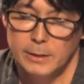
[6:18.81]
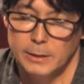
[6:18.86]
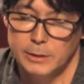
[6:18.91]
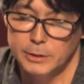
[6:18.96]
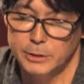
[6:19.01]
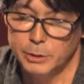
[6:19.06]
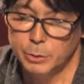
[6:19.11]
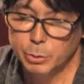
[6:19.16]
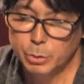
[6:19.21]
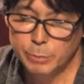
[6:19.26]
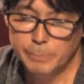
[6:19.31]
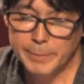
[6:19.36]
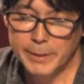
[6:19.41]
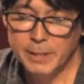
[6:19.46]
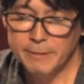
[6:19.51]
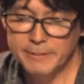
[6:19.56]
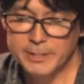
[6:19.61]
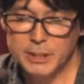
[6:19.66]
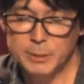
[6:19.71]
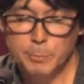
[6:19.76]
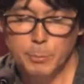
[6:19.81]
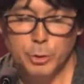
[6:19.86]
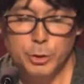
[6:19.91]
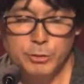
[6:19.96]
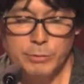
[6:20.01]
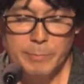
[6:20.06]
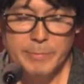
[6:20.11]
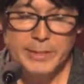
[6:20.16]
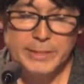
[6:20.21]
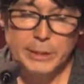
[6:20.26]
So who benefits
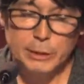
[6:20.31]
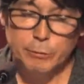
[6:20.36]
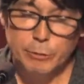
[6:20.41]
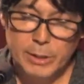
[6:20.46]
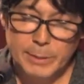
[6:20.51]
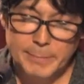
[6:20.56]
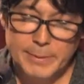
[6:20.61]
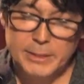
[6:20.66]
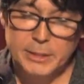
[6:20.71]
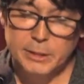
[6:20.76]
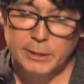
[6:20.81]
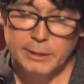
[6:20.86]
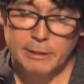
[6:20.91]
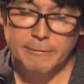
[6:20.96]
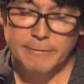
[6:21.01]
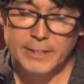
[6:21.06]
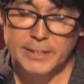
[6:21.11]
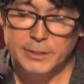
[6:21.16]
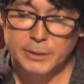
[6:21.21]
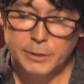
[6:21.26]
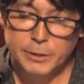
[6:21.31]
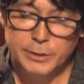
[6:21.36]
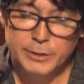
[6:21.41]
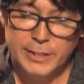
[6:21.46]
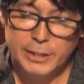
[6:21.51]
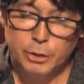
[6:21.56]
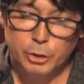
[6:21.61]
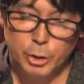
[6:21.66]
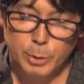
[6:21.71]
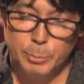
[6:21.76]
most from these agreements are investors
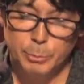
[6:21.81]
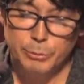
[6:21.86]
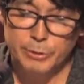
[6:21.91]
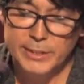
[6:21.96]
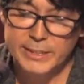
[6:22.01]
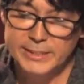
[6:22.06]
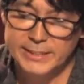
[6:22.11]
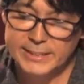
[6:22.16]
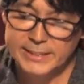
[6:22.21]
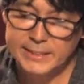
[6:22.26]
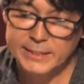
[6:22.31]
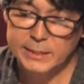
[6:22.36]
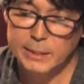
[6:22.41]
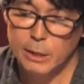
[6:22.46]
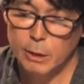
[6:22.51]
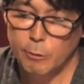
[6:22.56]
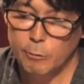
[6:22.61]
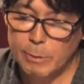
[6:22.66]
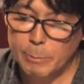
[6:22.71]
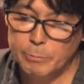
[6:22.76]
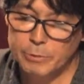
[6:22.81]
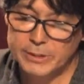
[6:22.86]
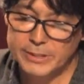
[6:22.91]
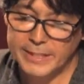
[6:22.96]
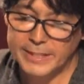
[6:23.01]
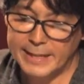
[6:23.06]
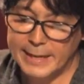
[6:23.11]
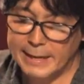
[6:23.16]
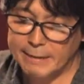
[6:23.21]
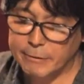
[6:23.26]
and corporations
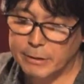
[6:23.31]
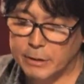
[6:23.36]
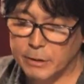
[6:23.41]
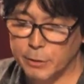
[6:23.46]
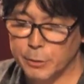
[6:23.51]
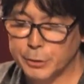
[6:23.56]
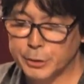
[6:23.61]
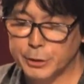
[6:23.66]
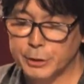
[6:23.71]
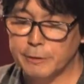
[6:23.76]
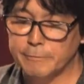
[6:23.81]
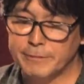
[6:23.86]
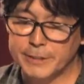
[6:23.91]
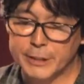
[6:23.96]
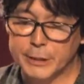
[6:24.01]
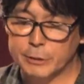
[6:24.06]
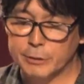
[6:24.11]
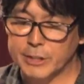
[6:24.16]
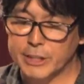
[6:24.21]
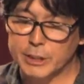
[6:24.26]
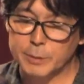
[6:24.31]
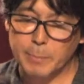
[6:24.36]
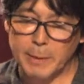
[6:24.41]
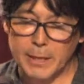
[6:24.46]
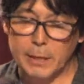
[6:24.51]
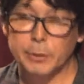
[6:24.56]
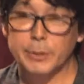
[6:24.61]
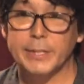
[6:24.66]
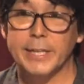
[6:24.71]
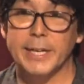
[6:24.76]
representing agriculture, fisheries,
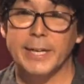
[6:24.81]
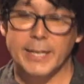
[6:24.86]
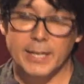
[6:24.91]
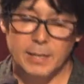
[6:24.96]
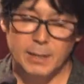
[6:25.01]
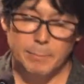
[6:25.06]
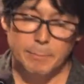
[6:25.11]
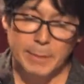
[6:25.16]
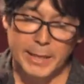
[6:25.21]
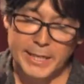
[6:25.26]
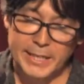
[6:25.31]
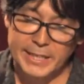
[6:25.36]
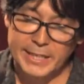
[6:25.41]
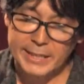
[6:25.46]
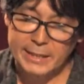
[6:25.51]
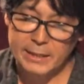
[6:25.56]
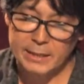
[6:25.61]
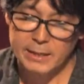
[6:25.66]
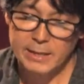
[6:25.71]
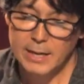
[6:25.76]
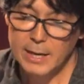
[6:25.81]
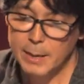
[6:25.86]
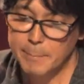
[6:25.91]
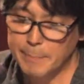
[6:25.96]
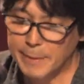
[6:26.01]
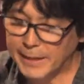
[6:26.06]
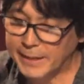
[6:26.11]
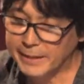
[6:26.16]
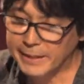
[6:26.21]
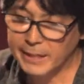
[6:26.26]
biotech, mining,
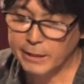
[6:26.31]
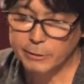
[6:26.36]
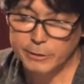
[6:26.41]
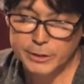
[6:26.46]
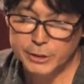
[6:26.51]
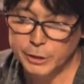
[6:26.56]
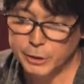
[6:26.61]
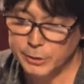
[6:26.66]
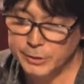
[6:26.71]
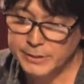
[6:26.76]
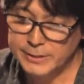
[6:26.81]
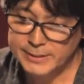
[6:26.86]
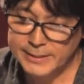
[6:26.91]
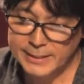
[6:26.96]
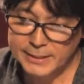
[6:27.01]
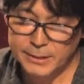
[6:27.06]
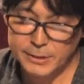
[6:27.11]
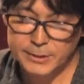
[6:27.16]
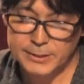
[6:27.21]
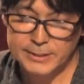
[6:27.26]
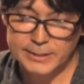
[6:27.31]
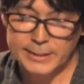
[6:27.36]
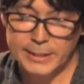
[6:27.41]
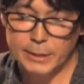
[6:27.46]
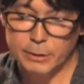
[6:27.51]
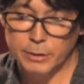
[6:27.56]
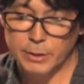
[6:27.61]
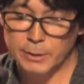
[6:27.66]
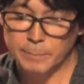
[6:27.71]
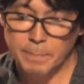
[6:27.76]
banking or insurance sectors,
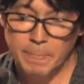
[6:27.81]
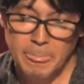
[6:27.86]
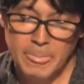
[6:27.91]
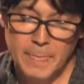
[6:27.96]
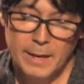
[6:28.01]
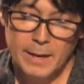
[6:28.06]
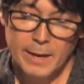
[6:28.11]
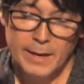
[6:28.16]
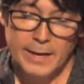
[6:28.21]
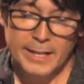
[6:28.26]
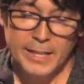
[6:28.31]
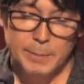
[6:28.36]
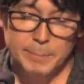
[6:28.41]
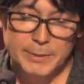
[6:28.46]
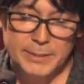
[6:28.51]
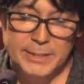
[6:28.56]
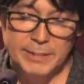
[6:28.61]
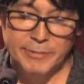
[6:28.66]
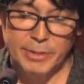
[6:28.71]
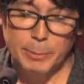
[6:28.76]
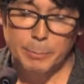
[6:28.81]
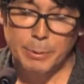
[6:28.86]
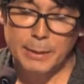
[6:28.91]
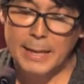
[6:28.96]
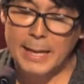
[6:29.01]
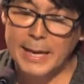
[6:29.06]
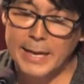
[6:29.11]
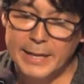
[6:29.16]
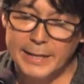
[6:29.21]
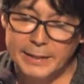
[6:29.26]
etc. And the Pacific
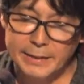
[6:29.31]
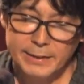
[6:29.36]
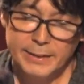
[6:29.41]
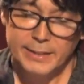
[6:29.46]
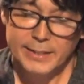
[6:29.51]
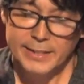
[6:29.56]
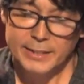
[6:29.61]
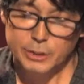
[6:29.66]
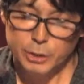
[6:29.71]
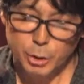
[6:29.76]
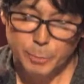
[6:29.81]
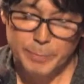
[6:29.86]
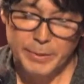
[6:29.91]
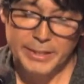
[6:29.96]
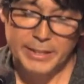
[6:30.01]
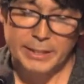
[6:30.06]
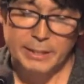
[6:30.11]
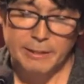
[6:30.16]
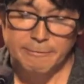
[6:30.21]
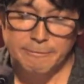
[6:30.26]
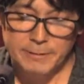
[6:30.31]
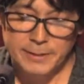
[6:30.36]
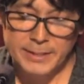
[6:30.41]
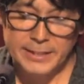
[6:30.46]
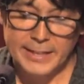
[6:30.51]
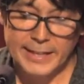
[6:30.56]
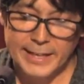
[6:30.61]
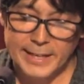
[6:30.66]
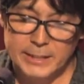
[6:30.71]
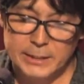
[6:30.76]
Plan is opening the
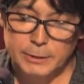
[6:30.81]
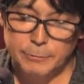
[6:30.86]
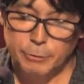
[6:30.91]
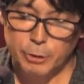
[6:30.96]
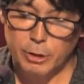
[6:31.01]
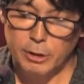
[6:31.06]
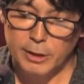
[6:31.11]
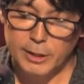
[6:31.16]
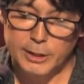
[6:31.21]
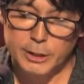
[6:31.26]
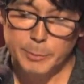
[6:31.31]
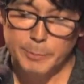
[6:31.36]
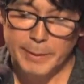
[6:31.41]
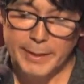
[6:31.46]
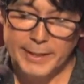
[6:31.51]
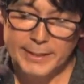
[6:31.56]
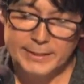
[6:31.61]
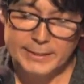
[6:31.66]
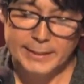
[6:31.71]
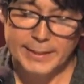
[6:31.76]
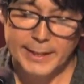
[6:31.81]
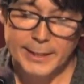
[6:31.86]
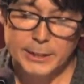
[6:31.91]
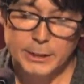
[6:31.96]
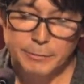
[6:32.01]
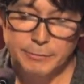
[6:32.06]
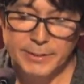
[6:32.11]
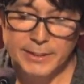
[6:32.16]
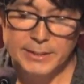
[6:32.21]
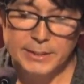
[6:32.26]
floodgates for large banks and
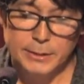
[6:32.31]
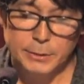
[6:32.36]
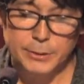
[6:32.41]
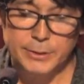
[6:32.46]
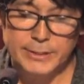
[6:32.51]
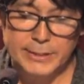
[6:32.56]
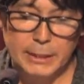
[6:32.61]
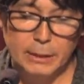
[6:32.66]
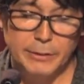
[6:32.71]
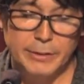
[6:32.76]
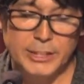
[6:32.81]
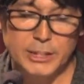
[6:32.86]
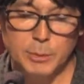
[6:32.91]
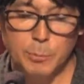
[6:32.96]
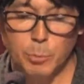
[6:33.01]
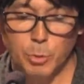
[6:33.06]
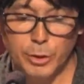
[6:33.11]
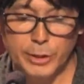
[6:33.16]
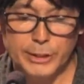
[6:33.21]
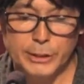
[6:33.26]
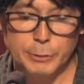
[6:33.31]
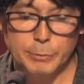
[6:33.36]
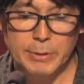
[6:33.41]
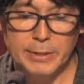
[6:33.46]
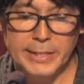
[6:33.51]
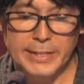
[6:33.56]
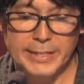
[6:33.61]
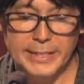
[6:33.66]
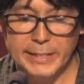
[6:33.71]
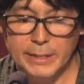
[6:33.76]
hedge funds to sell these
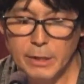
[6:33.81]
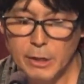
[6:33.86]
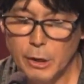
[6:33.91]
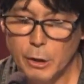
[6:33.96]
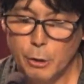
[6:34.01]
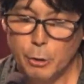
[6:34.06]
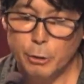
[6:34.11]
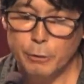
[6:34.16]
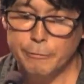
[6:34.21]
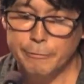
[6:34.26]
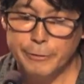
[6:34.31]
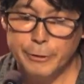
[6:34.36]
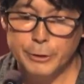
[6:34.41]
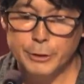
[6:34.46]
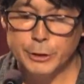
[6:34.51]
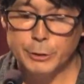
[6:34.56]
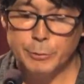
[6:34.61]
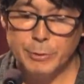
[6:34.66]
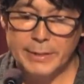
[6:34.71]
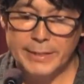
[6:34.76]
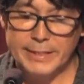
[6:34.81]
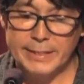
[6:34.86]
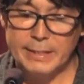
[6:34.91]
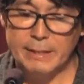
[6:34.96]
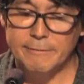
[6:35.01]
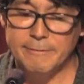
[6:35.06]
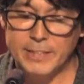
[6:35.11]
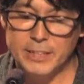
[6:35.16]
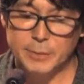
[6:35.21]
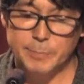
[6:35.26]
mortgage-related or futures-related
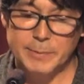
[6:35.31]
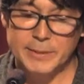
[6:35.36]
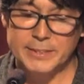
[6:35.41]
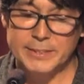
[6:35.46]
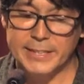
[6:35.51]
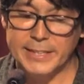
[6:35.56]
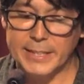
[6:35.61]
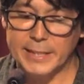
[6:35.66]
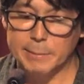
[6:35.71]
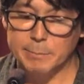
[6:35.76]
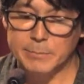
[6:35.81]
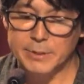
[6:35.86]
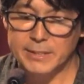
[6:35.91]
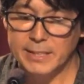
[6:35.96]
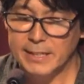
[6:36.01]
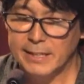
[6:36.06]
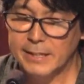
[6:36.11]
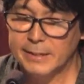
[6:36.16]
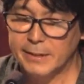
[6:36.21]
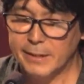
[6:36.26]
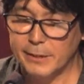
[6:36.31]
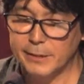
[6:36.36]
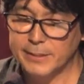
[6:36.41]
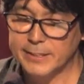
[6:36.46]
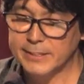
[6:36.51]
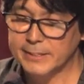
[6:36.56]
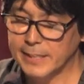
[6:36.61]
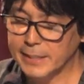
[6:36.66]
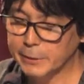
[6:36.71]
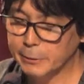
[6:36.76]
investment schemes that are
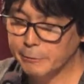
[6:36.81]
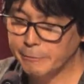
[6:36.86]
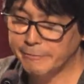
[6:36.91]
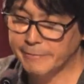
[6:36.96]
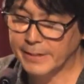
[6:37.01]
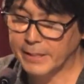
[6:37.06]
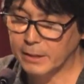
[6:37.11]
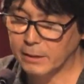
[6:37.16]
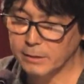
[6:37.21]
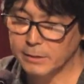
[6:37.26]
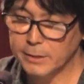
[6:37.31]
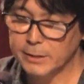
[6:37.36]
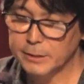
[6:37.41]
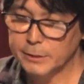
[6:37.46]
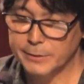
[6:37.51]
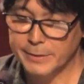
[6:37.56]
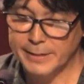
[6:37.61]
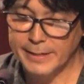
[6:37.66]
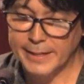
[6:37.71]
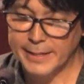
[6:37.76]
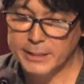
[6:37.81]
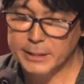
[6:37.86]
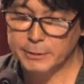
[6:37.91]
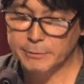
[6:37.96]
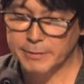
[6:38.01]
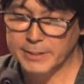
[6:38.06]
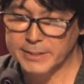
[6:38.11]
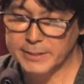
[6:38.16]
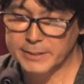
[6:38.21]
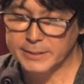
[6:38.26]
designed to fail so that hedge
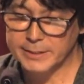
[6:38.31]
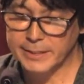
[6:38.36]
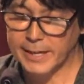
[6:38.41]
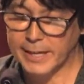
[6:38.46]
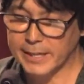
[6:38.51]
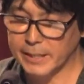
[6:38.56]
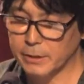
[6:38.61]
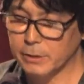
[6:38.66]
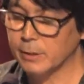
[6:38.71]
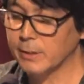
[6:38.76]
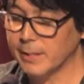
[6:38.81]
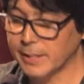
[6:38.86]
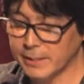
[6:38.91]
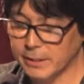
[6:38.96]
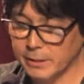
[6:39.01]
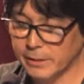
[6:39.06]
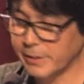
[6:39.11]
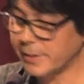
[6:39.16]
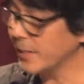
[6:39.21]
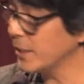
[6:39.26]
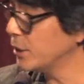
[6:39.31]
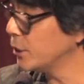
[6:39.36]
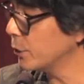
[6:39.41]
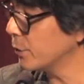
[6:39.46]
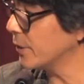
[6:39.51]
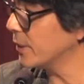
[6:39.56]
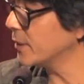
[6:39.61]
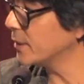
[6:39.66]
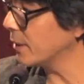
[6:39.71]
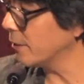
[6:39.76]
funds can collect on the
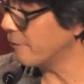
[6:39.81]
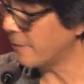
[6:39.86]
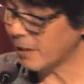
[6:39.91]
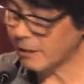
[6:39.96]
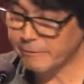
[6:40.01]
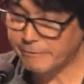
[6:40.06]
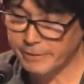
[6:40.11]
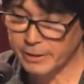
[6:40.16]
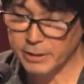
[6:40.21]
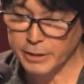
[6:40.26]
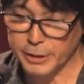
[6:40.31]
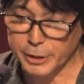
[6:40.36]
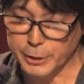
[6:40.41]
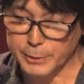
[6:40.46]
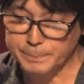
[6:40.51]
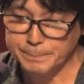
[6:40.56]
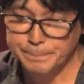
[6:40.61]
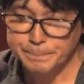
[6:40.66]
insurance of that failure.